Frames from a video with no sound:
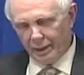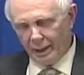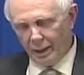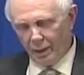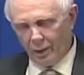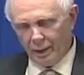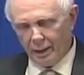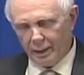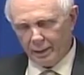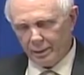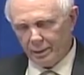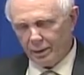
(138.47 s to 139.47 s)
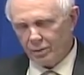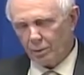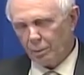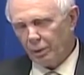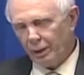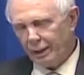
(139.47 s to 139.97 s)
Now, uh, does
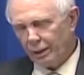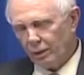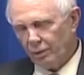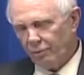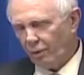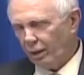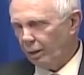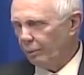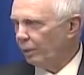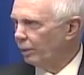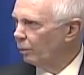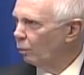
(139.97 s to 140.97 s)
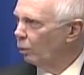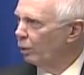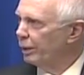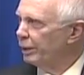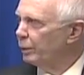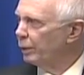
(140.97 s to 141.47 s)
the political environment
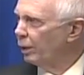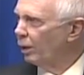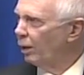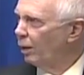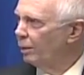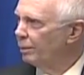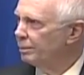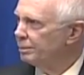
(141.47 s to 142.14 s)
worry you at all?